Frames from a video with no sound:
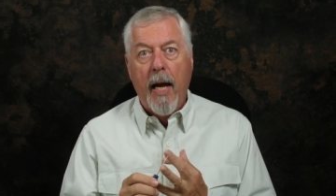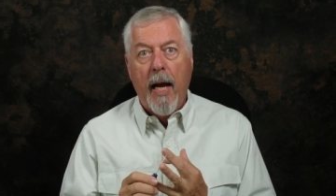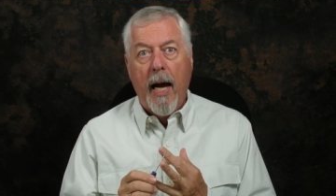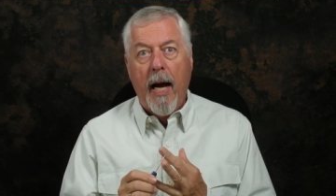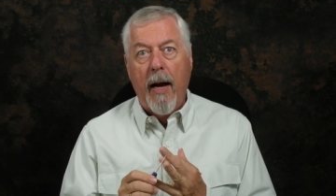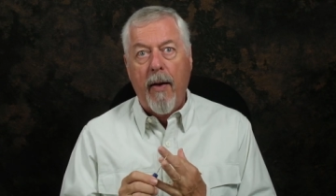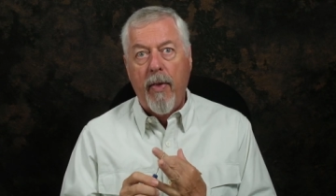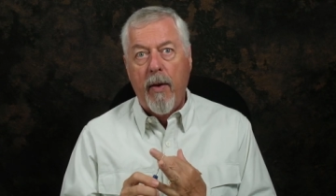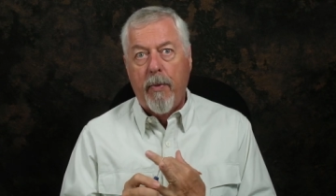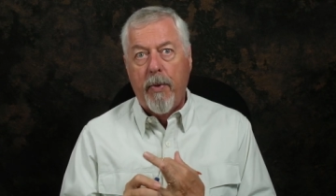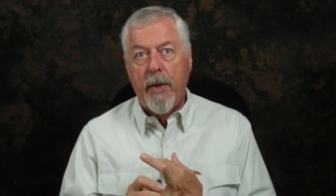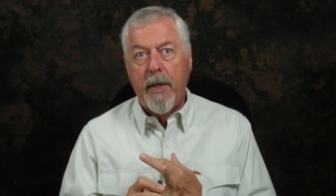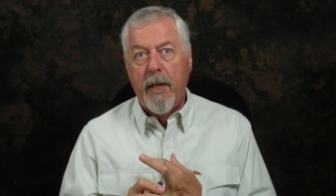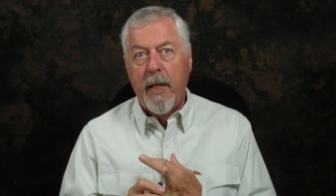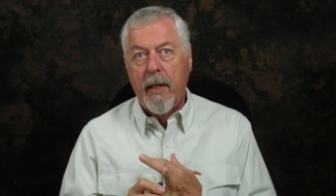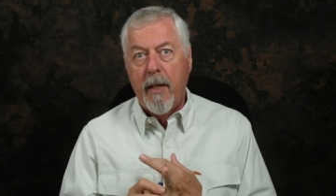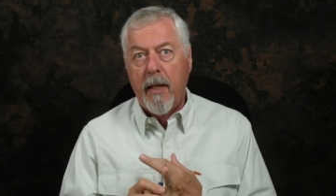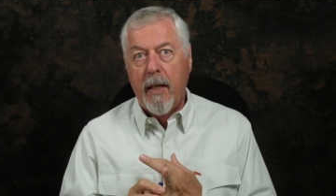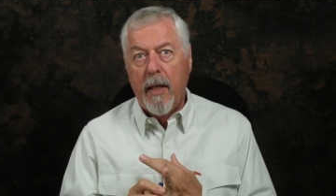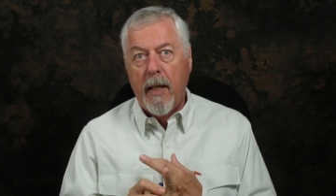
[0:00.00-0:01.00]
and they're
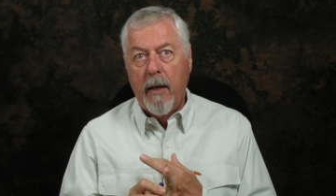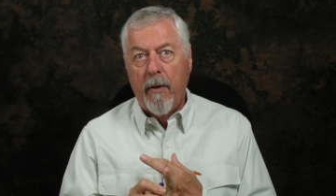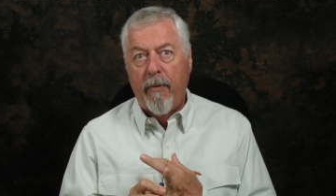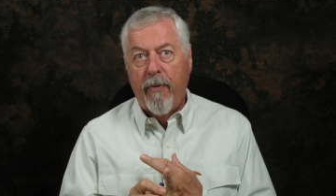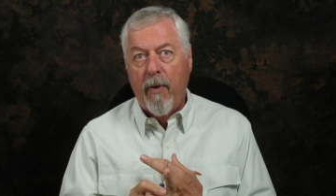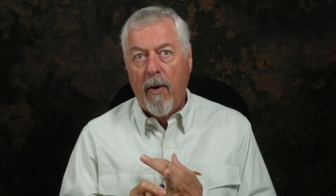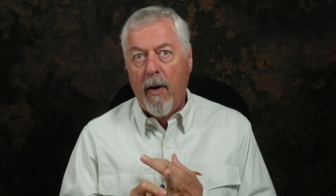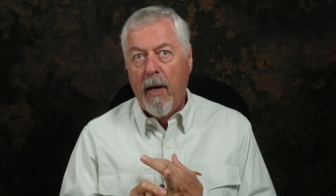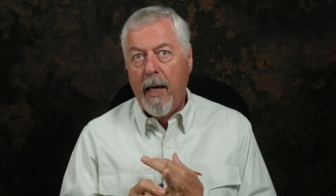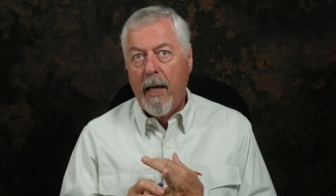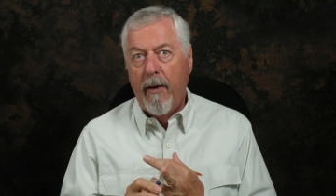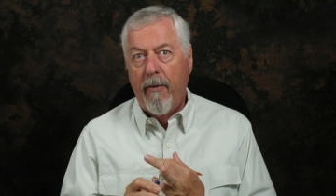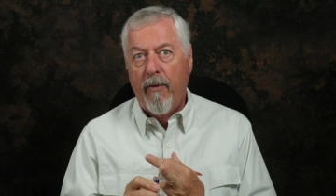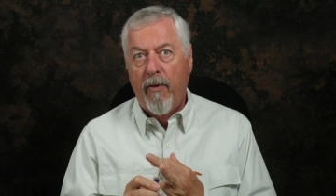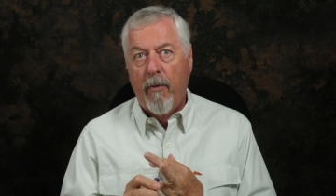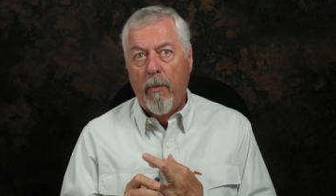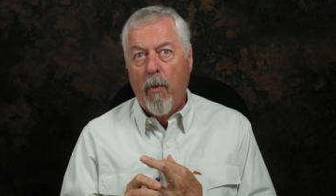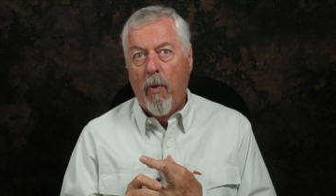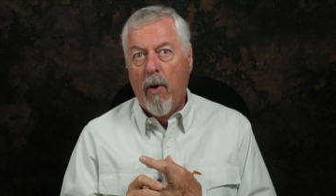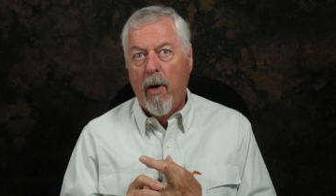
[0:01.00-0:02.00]
presenting the fly
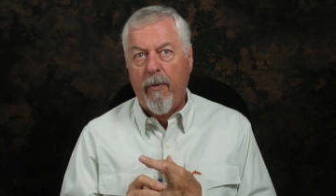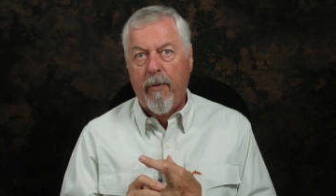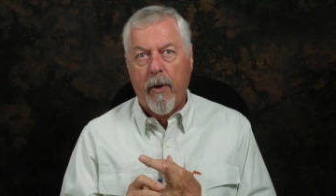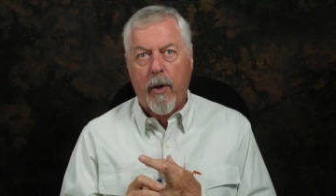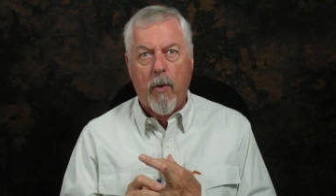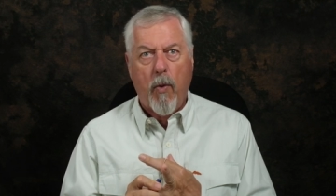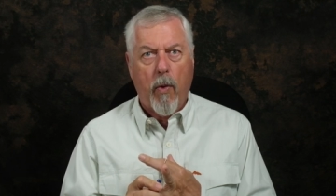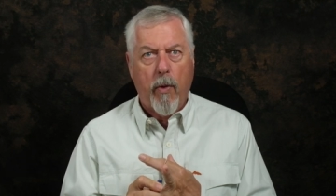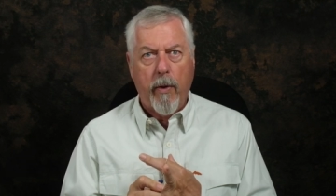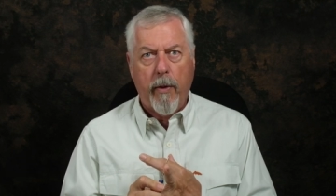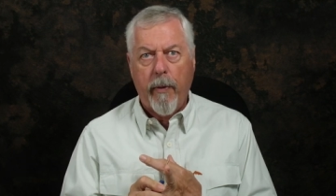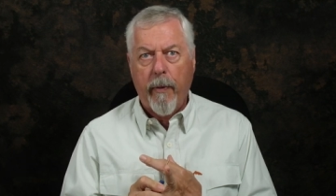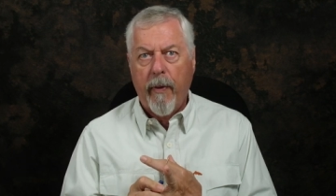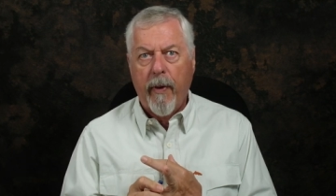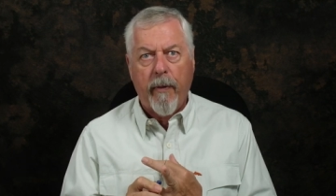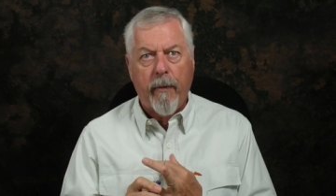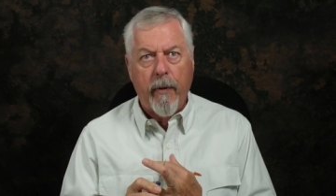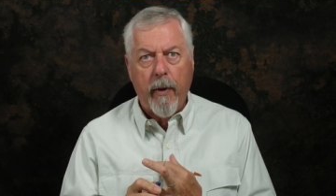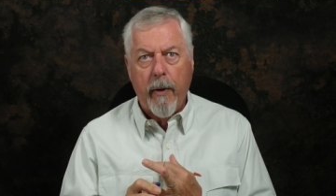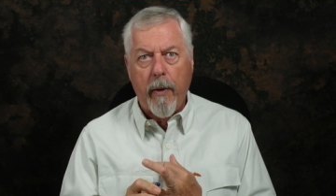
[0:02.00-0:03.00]
more of a
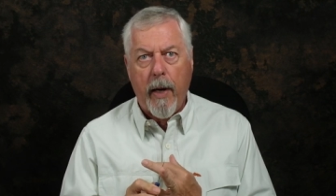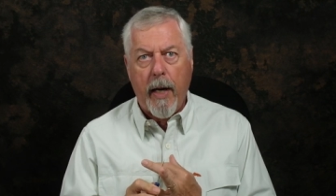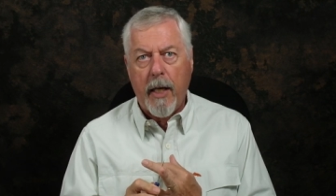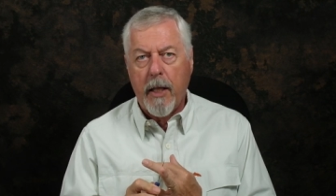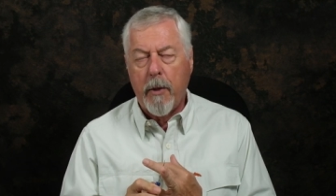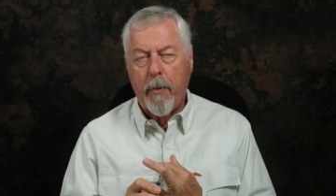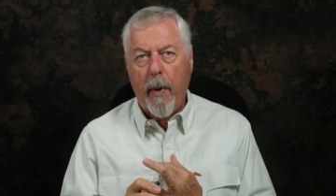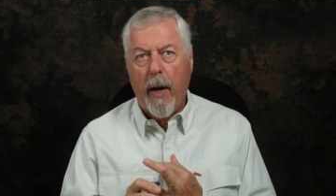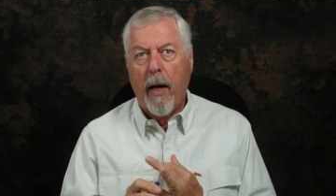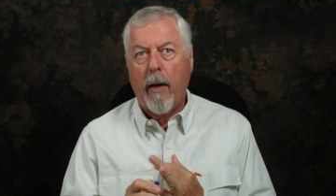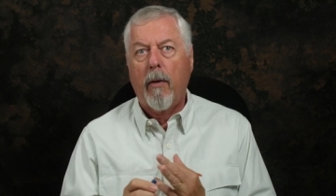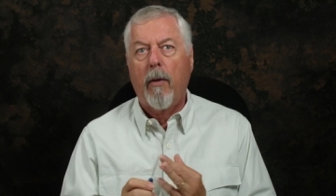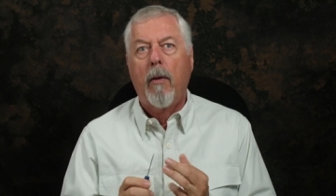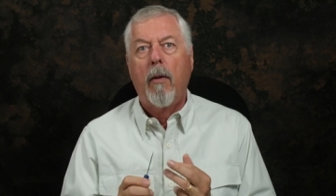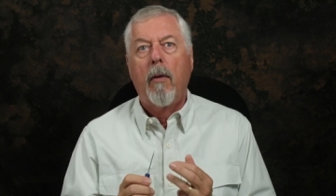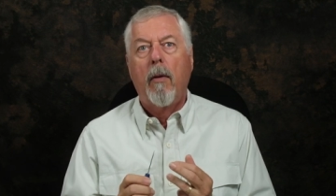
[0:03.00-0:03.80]
quartering rear aspect.